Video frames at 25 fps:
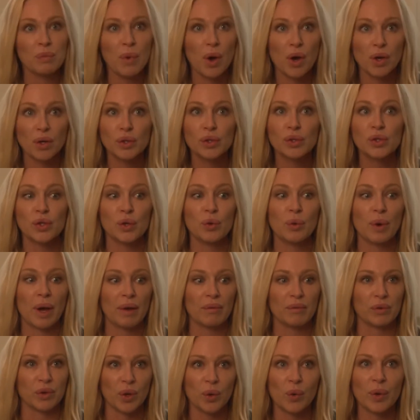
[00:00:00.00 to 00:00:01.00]
model you
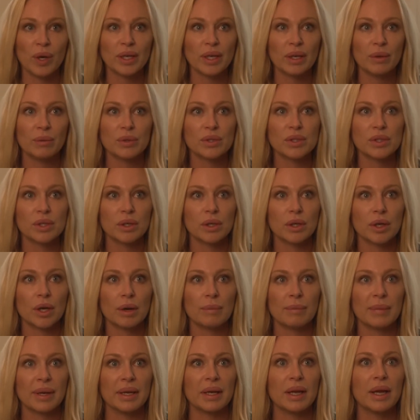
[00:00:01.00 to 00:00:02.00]
have no idea what's going to
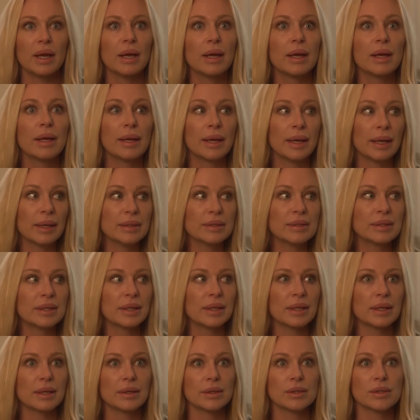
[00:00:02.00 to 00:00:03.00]
come in it's
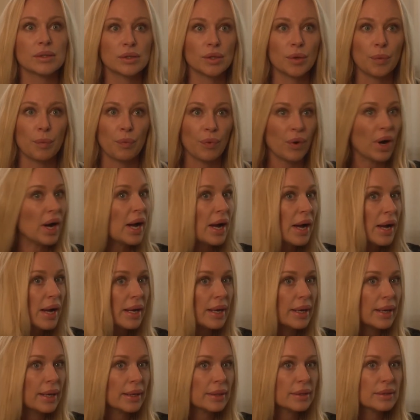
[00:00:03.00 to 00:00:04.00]
like
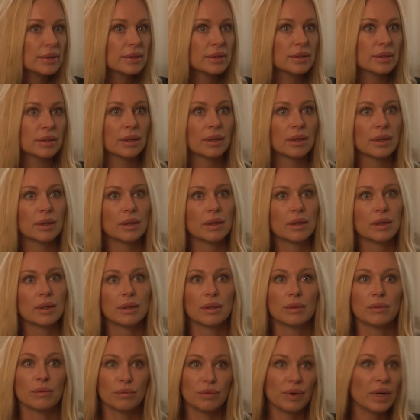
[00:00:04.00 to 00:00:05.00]
surprise
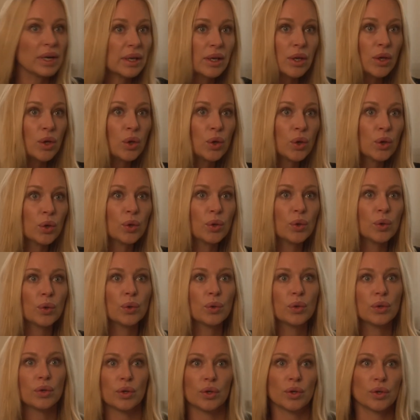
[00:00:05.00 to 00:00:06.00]

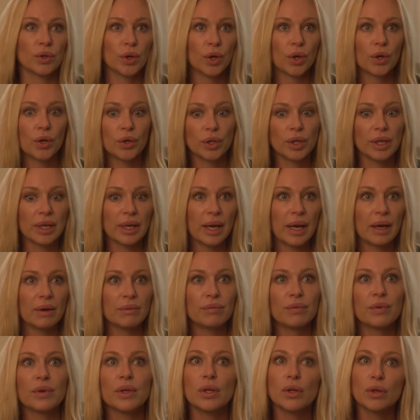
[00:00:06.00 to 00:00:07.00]
you you're not good
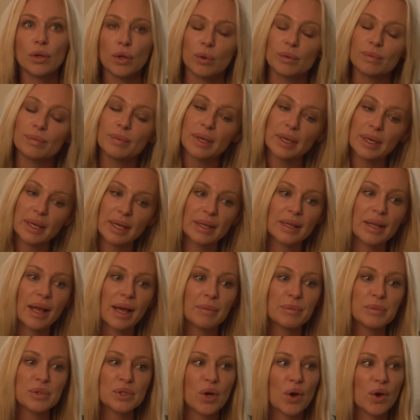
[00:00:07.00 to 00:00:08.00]
enough you know and
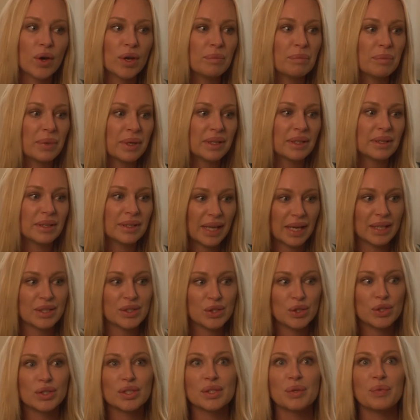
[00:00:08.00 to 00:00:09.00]
i'm sorry but
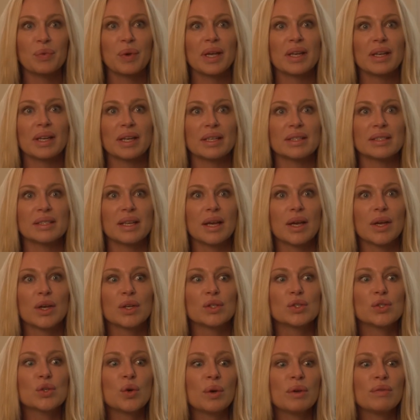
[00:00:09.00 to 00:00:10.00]
that's just the way it is
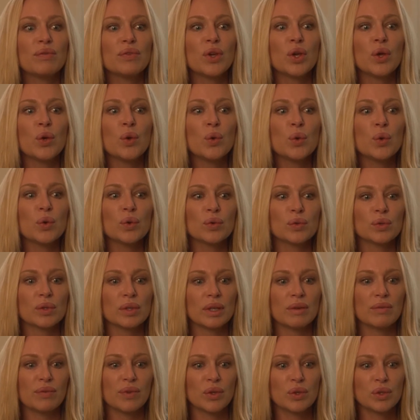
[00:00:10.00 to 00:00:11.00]
so if you
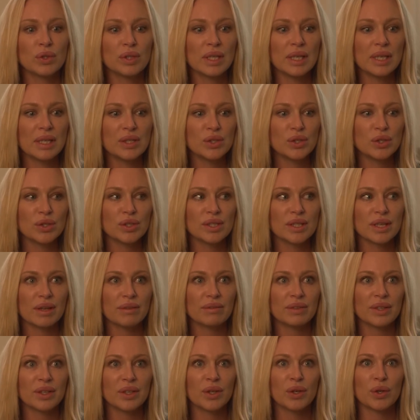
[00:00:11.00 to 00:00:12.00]
if you teach
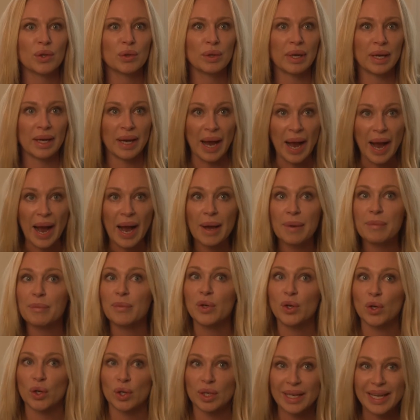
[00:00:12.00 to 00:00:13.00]
yourself, you know, like I'm
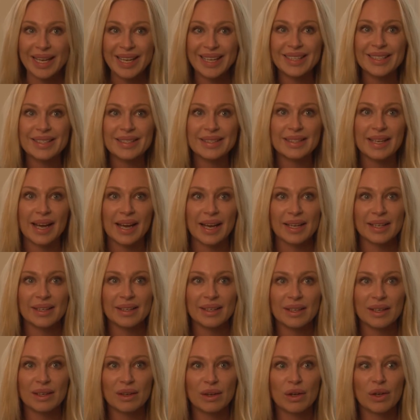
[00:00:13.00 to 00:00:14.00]
good
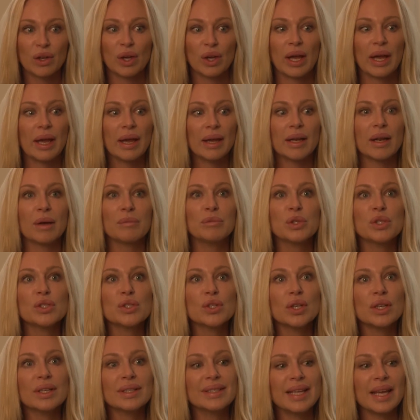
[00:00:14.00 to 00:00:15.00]
inside, and I'm
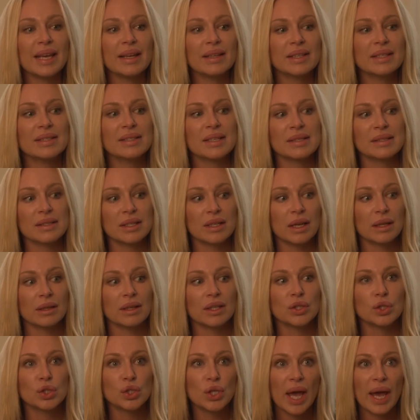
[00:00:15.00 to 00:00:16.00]
just gonna take this as
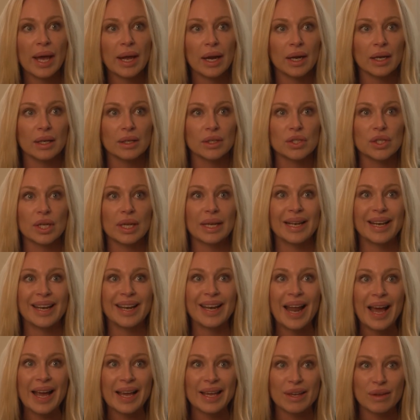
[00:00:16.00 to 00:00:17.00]
another challenge
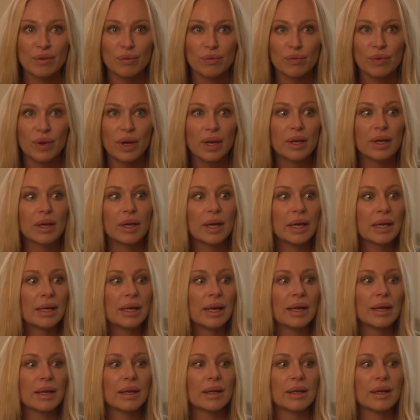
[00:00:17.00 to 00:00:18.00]
in life, and
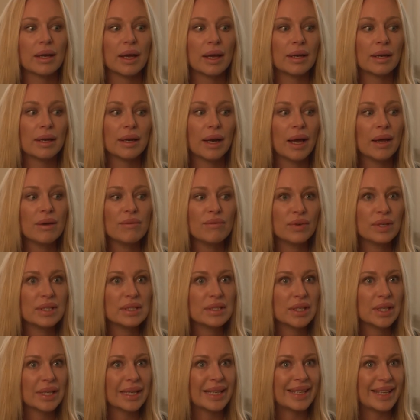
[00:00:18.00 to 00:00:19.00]
like, and life
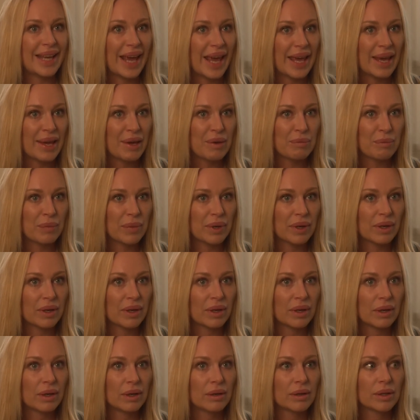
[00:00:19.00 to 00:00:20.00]
is a game.
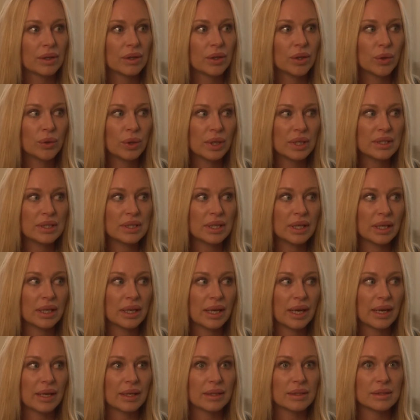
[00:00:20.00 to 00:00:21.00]
You can see it
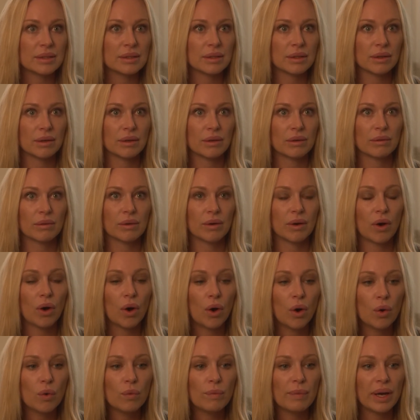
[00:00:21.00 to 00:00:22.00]
as,
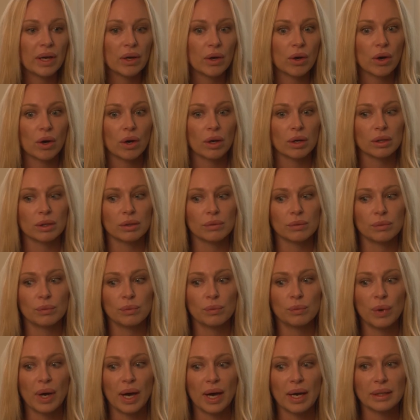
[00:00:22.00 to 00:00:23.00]
oh my God,
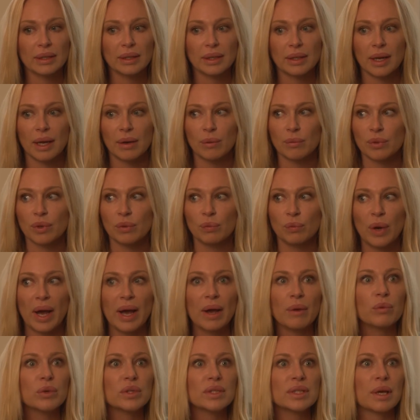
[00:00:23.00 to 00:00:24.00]
why did I?
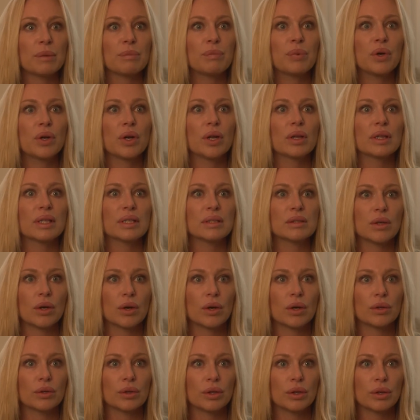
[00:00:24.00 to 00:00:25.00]
Why was I put on this
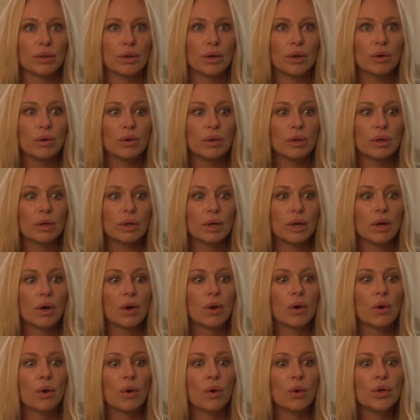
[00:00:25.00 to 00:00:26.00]
earth? You know.
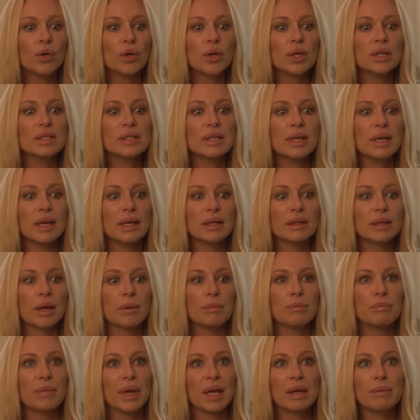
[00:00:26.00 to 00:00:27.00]
Or you can see it
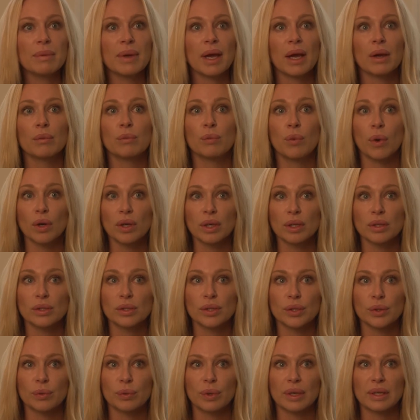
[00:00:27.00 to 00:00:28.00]
that maybe I wanted
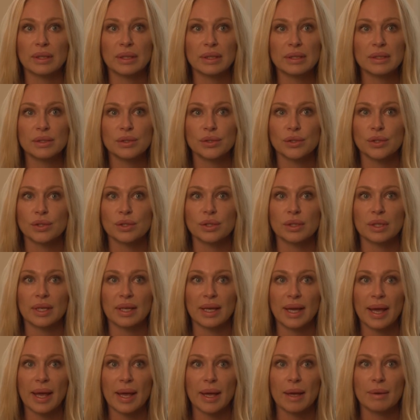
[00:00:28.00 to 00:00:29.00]
to, and this is just a
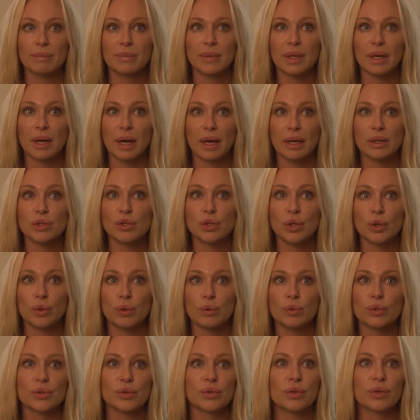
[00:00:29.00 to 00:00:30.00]
game that I chose
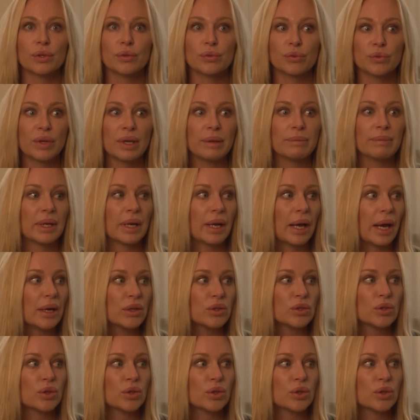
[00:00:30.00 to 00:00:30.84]
or a dream that I